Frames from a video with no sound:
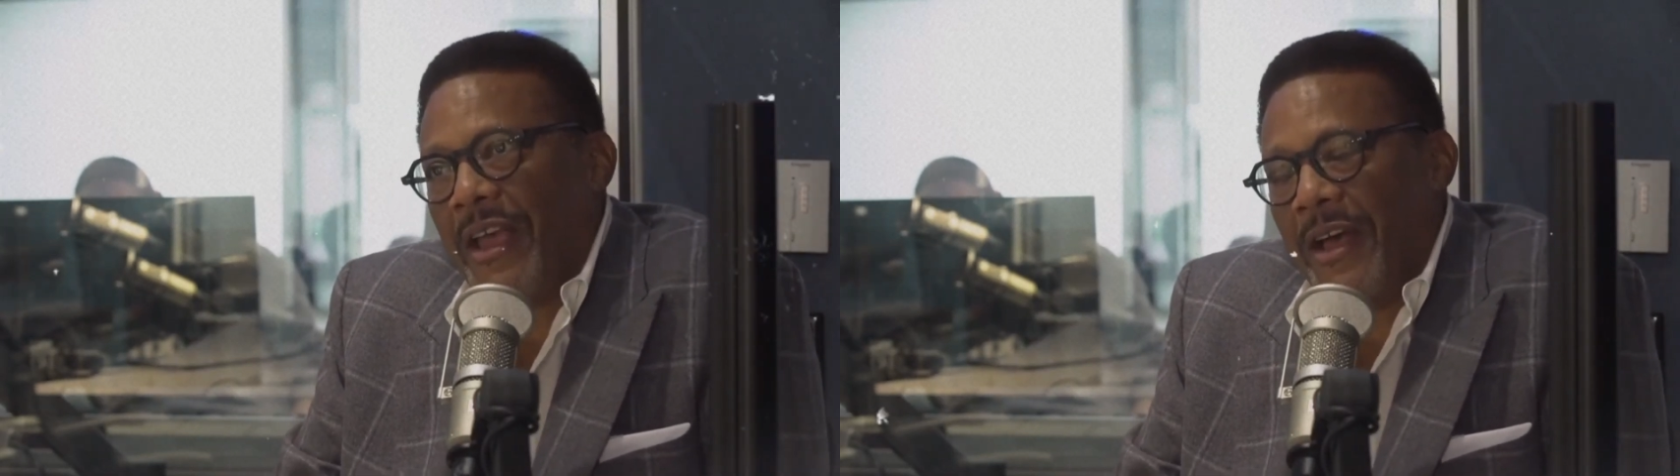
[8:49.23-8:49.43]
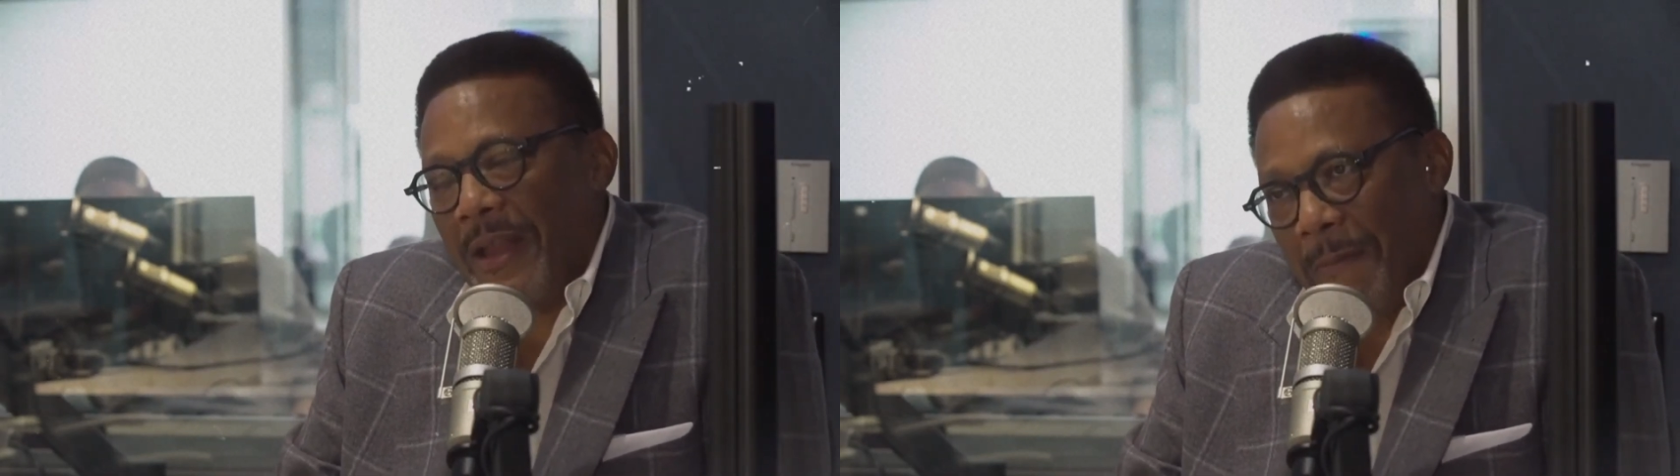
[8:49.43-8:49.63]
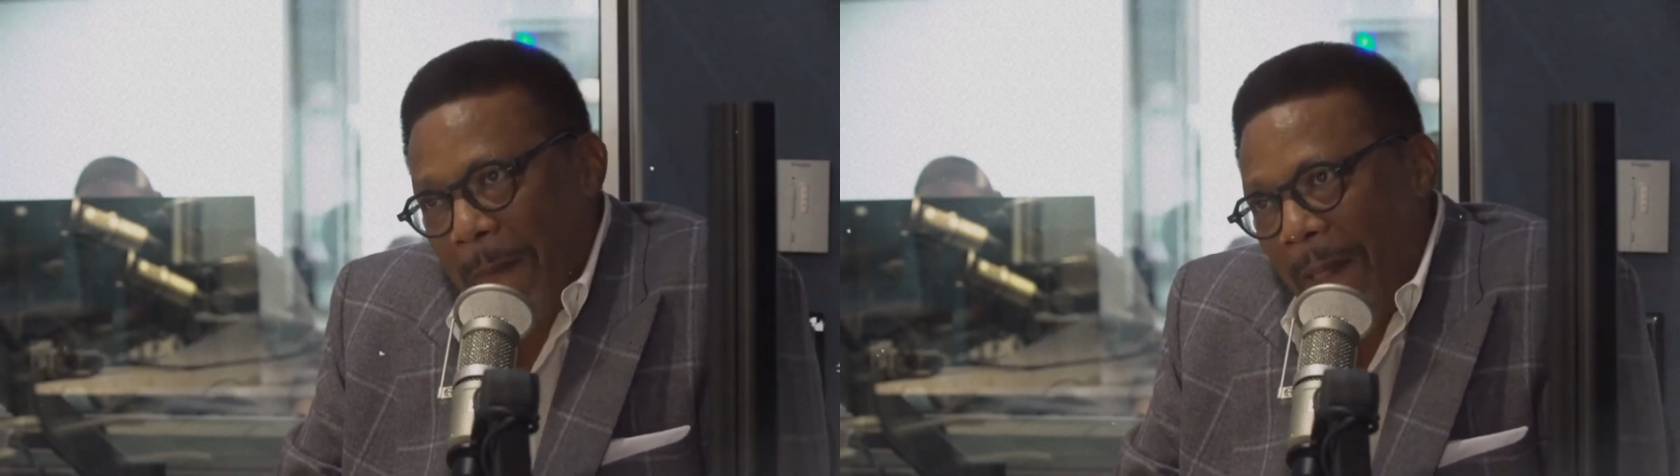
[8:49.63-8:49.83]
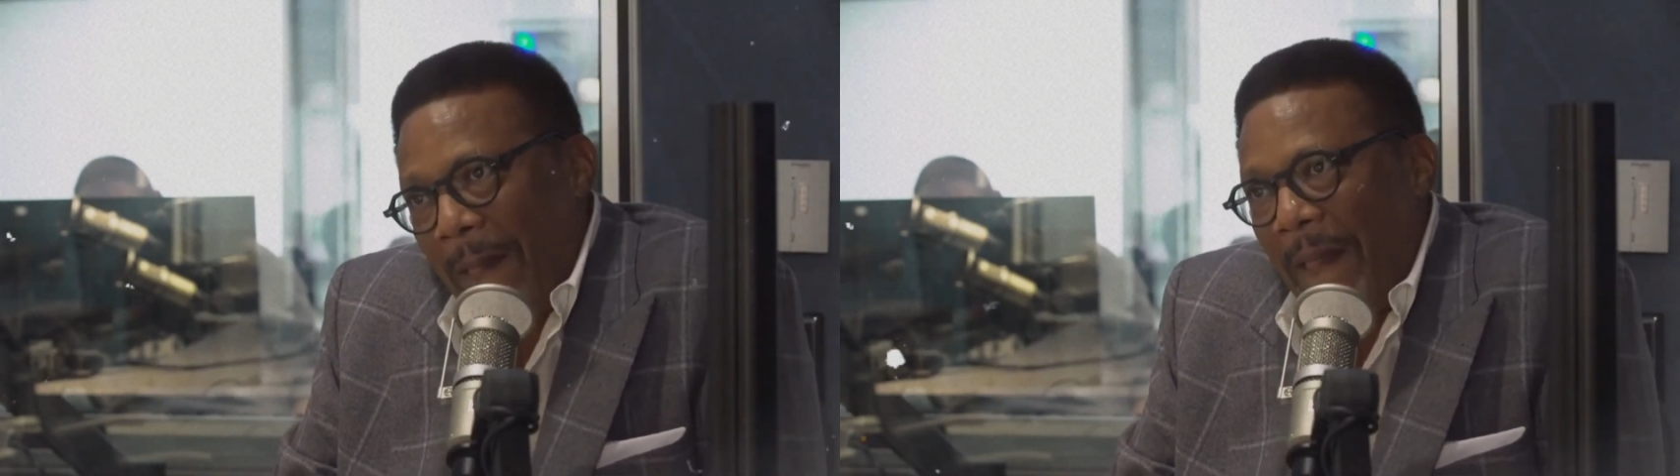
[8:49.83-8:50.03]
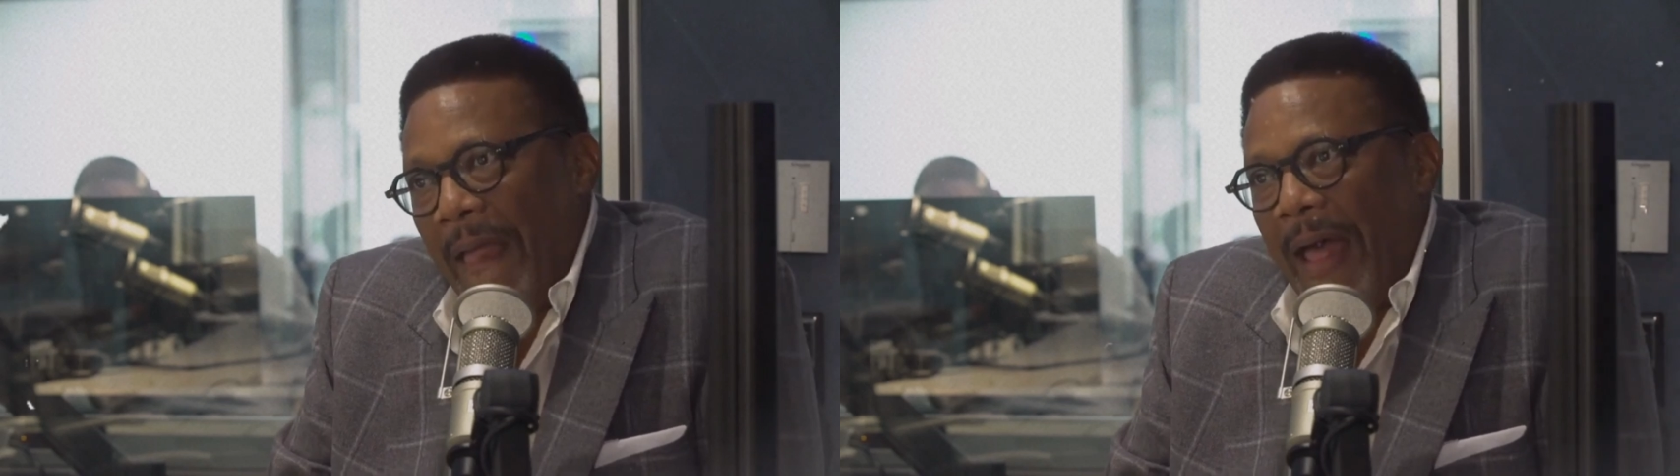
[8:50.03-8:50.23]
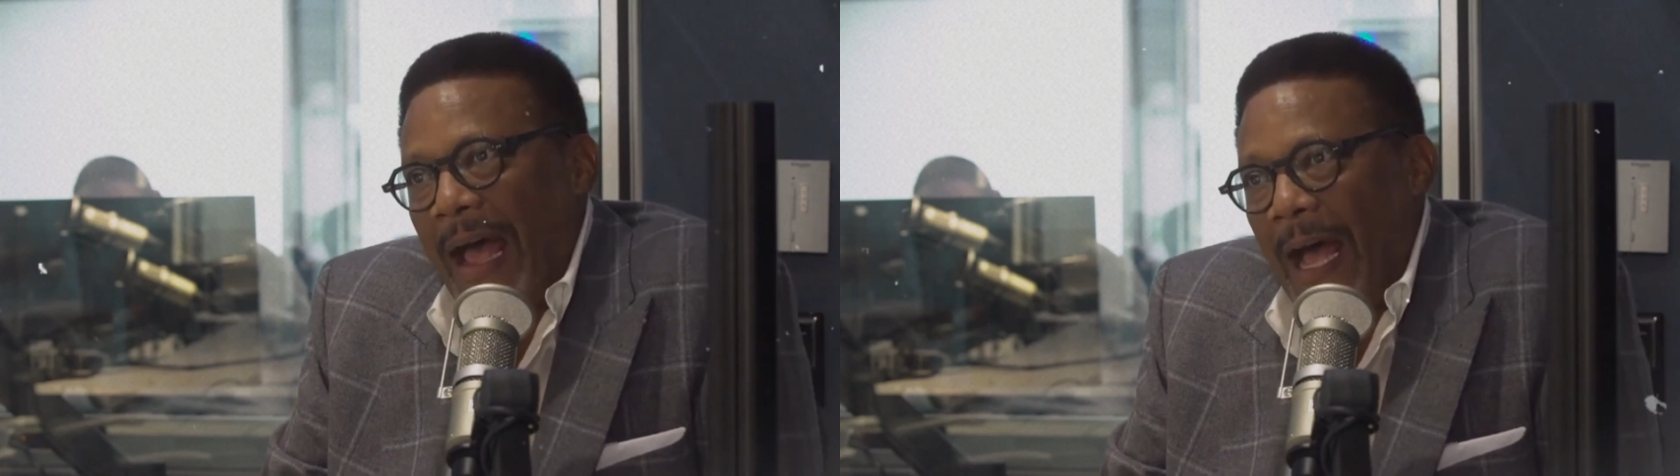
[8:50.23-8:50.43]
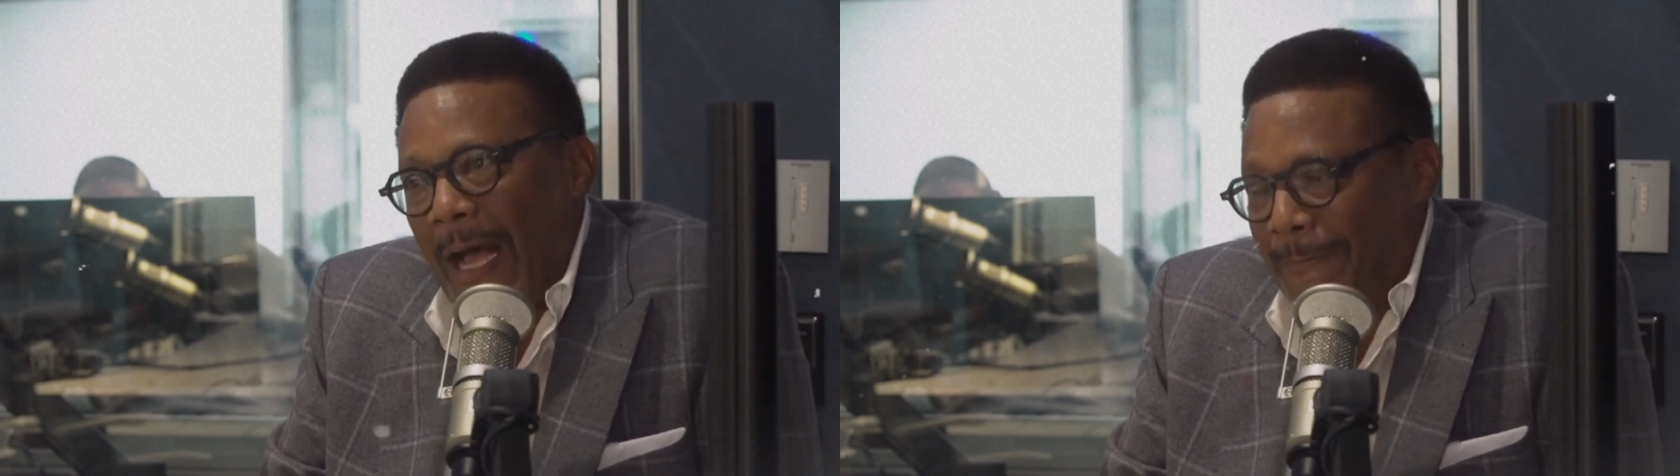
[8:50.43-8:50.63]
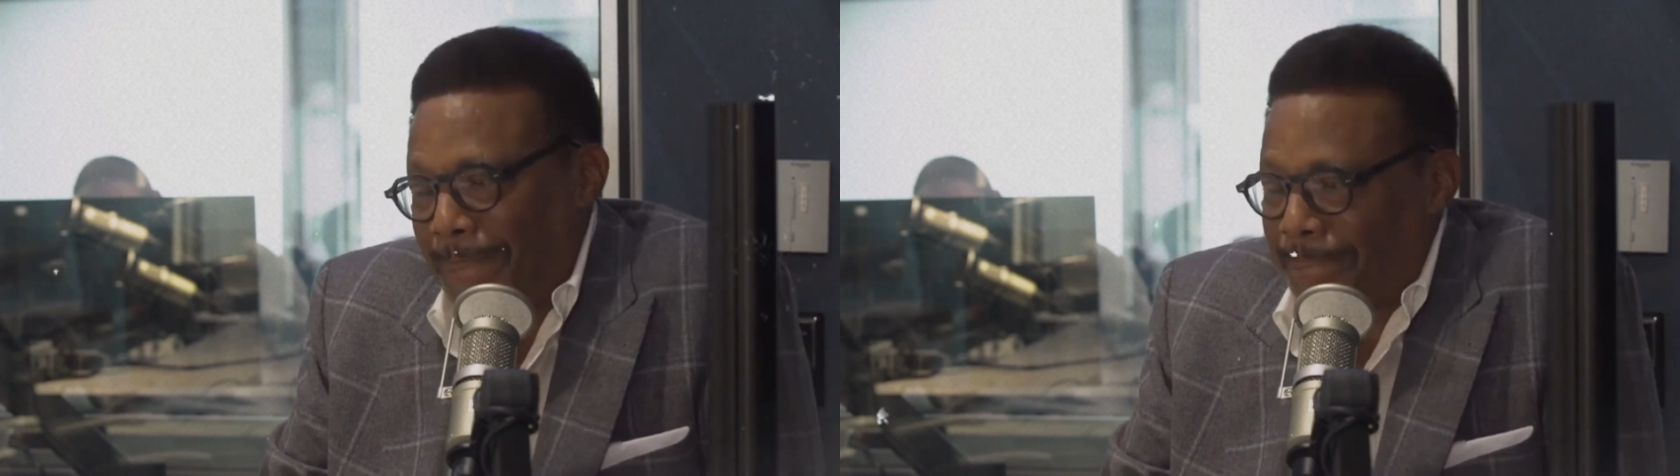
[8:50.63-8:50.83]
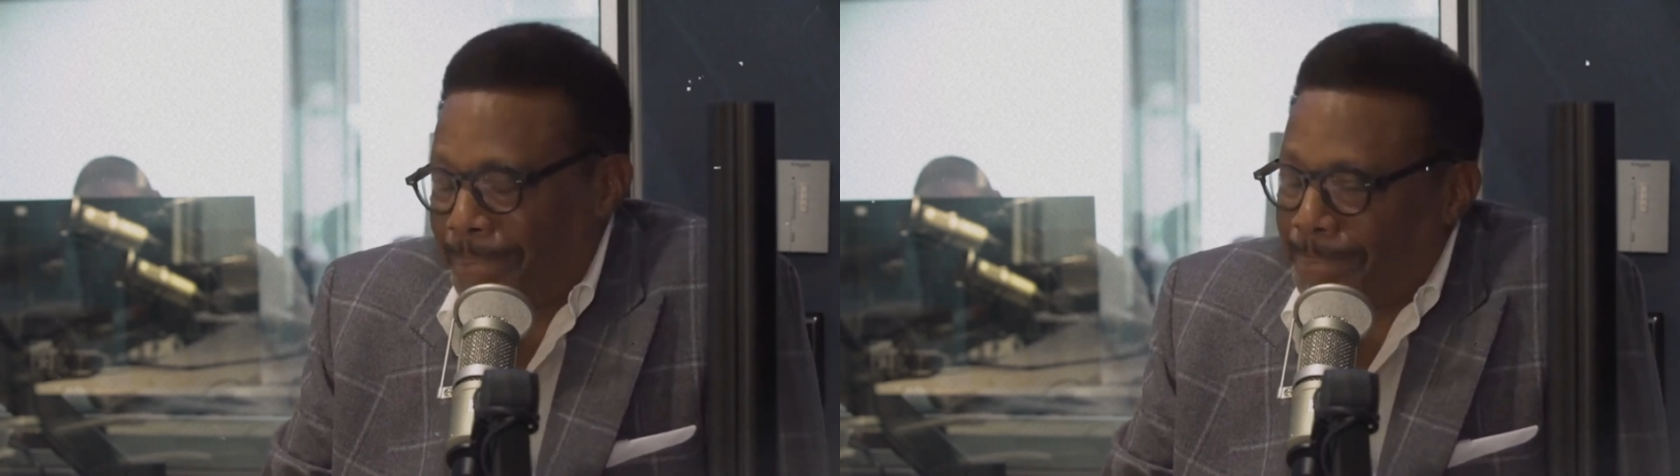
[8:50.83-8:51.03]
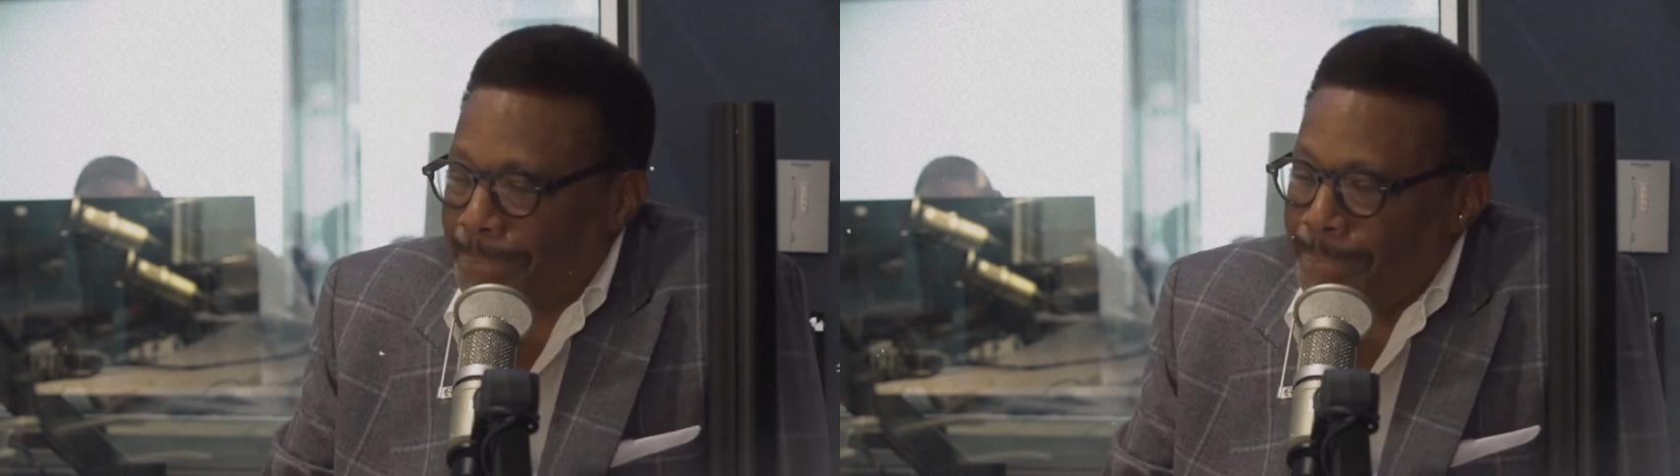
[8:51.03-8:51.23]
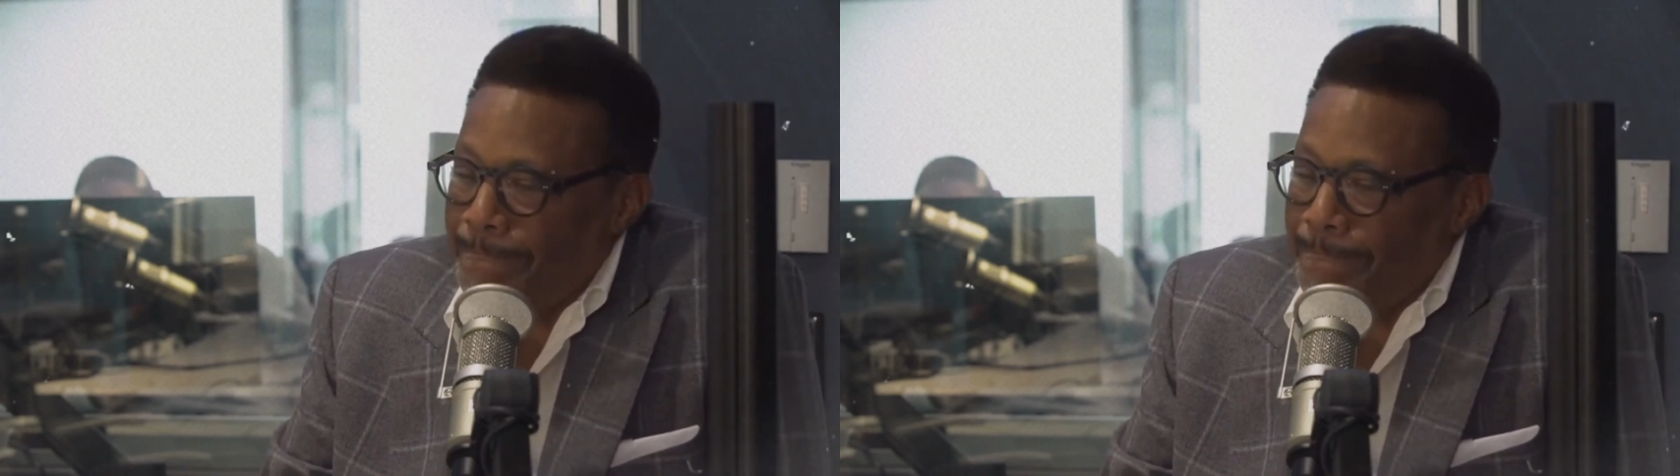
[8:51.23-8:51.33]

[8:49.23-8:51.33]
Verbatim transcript: As we wait to see what will happen next,